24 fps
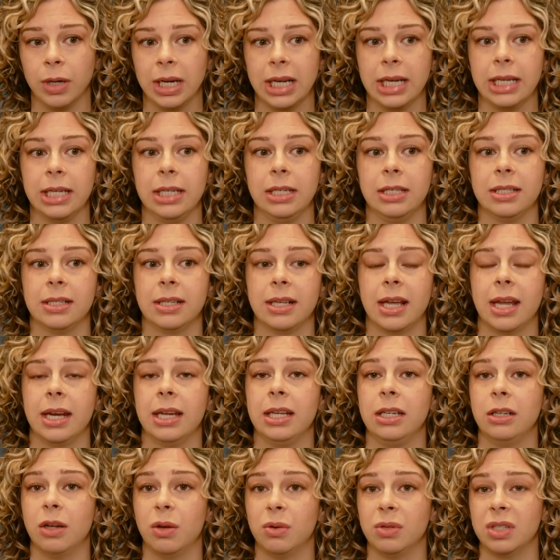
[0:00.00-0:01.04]
And he said
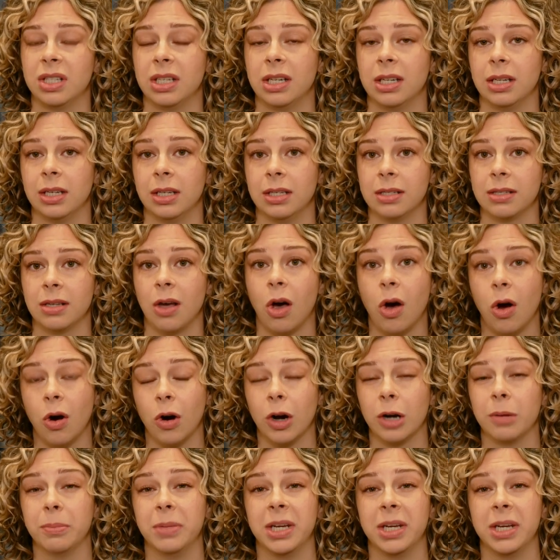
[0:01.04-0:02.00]
he knows that it is hard,